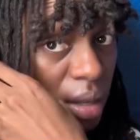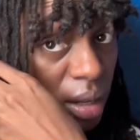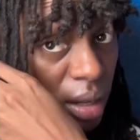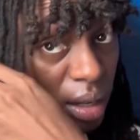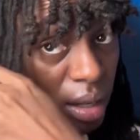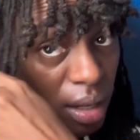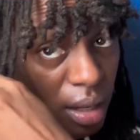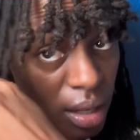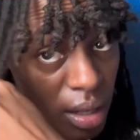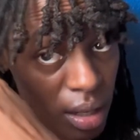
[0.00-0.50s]

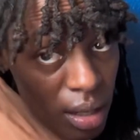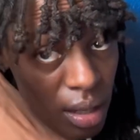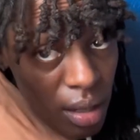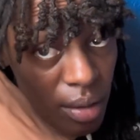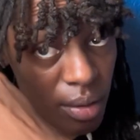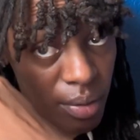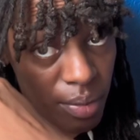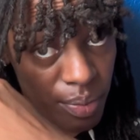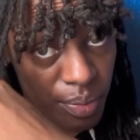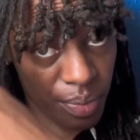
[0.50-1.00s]

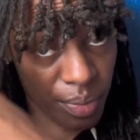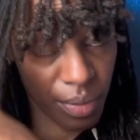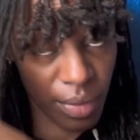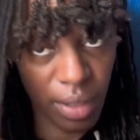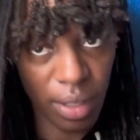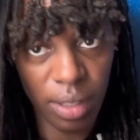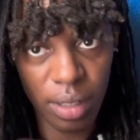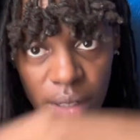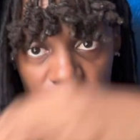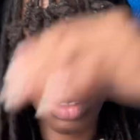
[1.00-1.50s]
Okay,
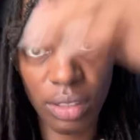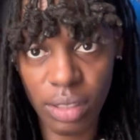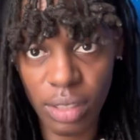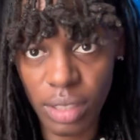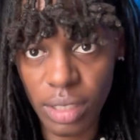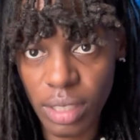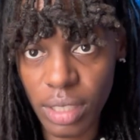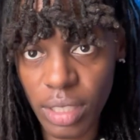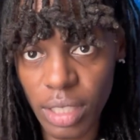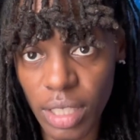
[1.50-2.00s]

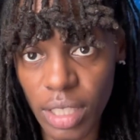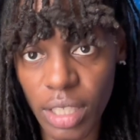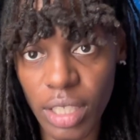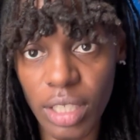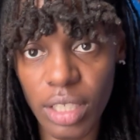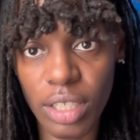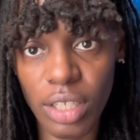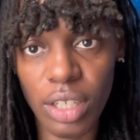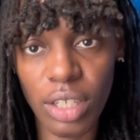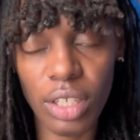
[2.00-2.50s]
I just
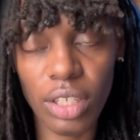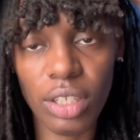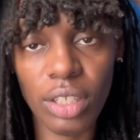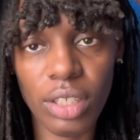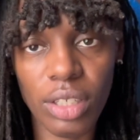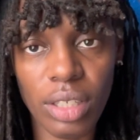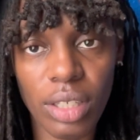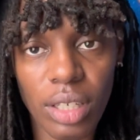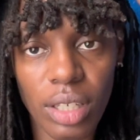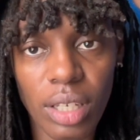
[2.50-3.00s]

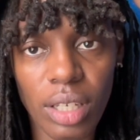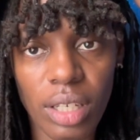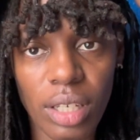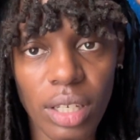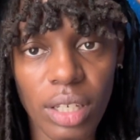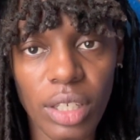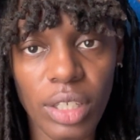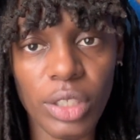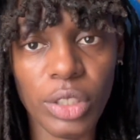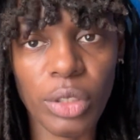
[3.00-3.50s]
need,
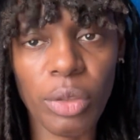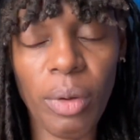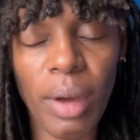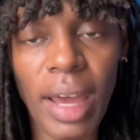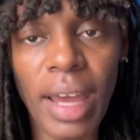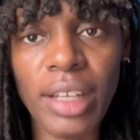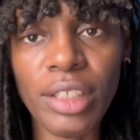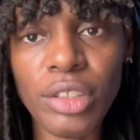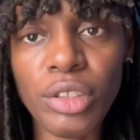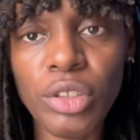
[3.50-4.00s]

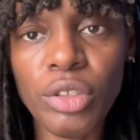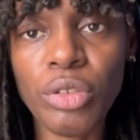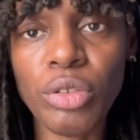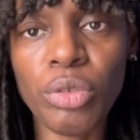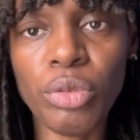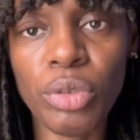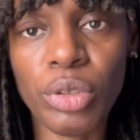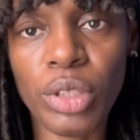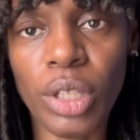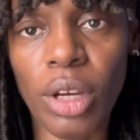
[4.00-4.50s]
so
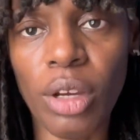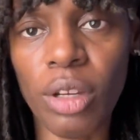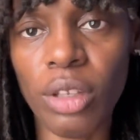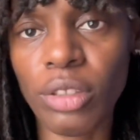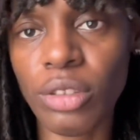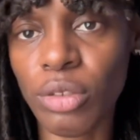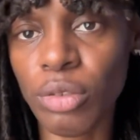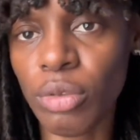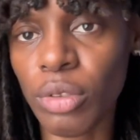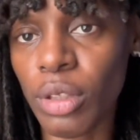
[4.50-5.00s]
as you
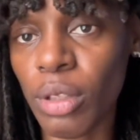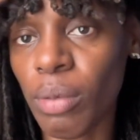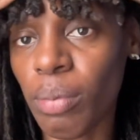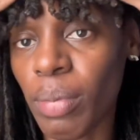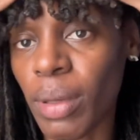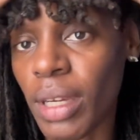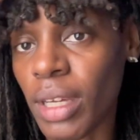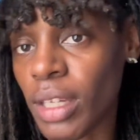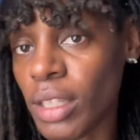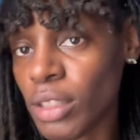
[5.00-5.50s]
start
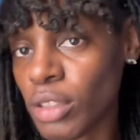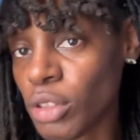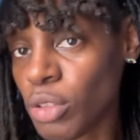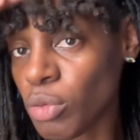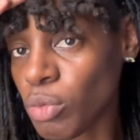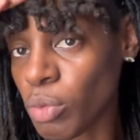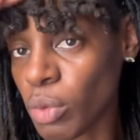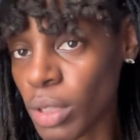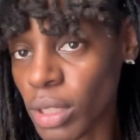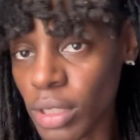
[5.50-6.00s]
doing the
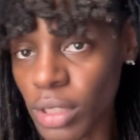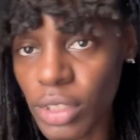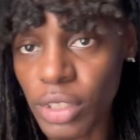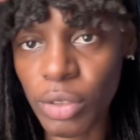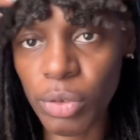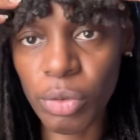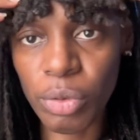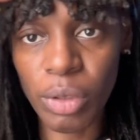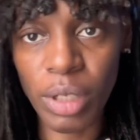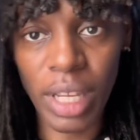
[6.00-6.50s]
bangs, you
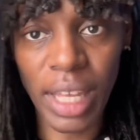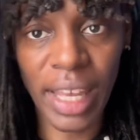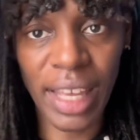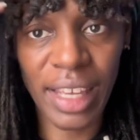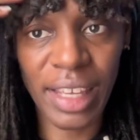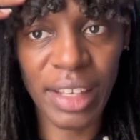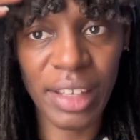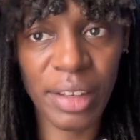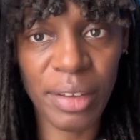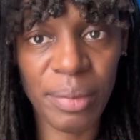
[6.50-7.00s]
want
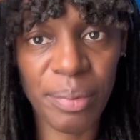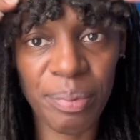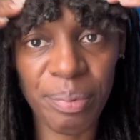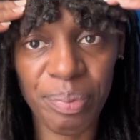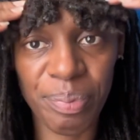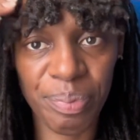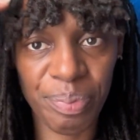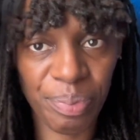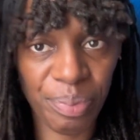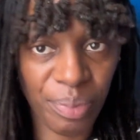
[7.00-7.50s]
to
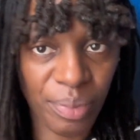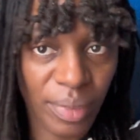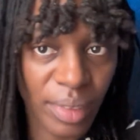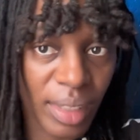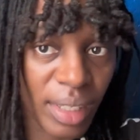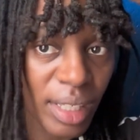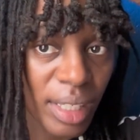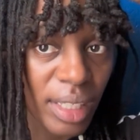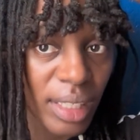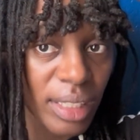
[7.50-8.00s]
like
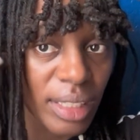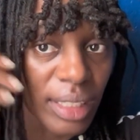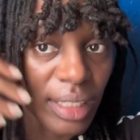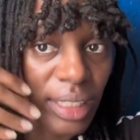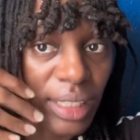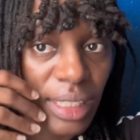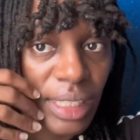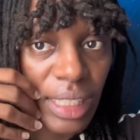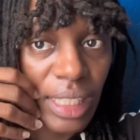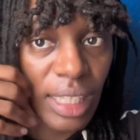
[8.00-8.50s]

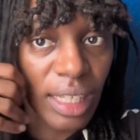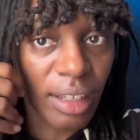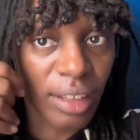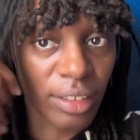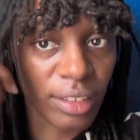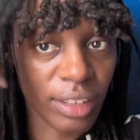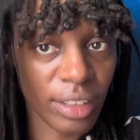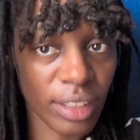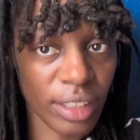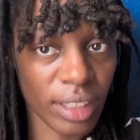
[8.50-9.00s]

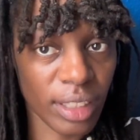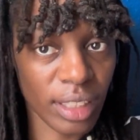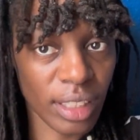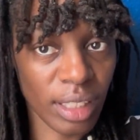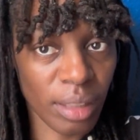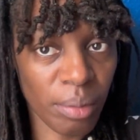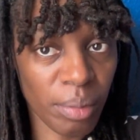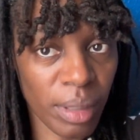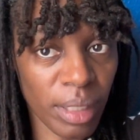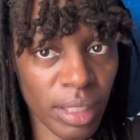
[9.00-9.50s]
see how it's
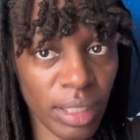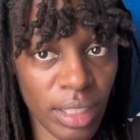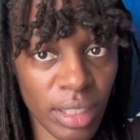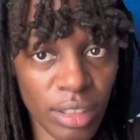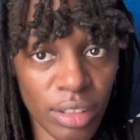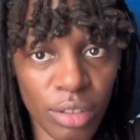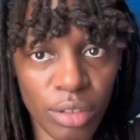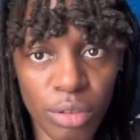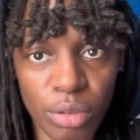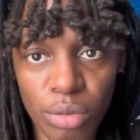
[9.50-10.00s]
looking. I
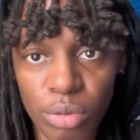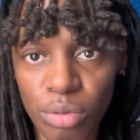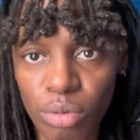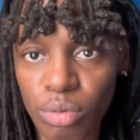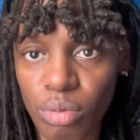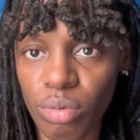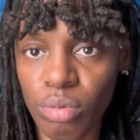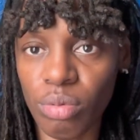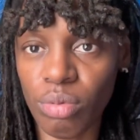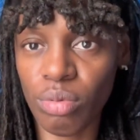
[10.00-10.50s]
might need to
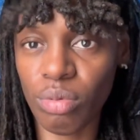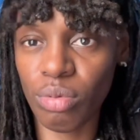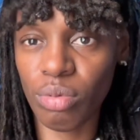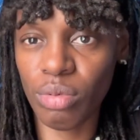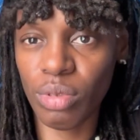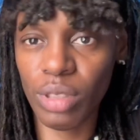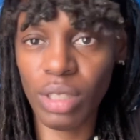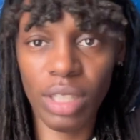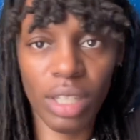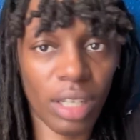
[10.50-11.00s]
do,
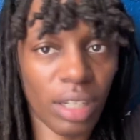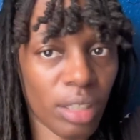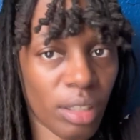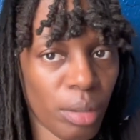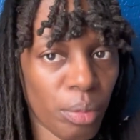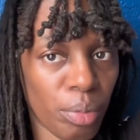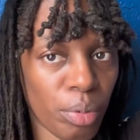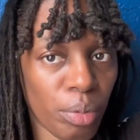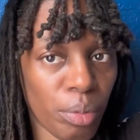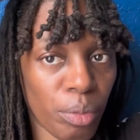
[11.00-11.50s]

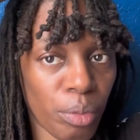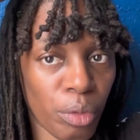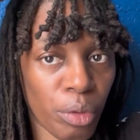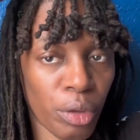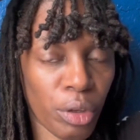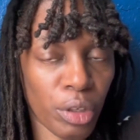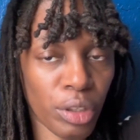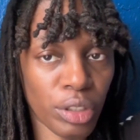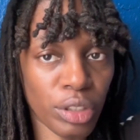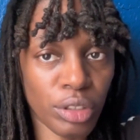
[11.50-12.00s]
yeah, a
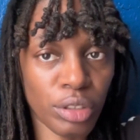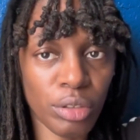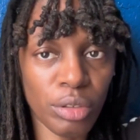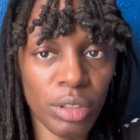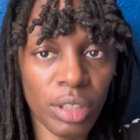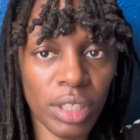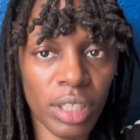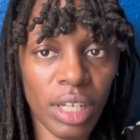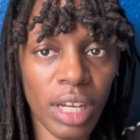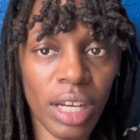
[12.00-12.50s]
couple more
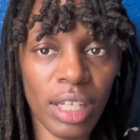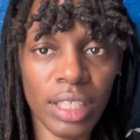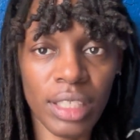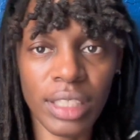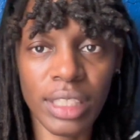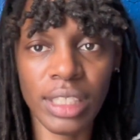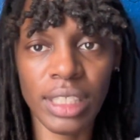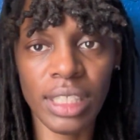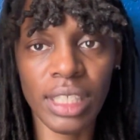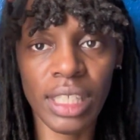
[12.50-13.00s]
because you
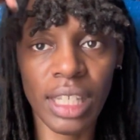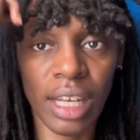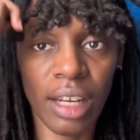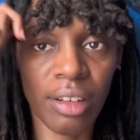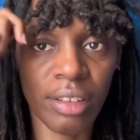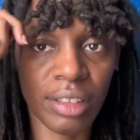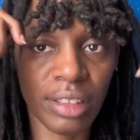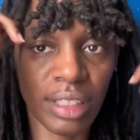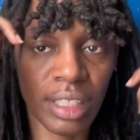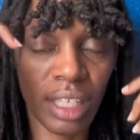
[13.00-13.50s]
can kind of
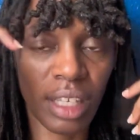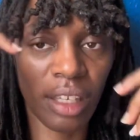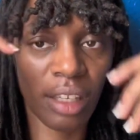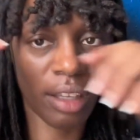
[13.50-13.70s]
see how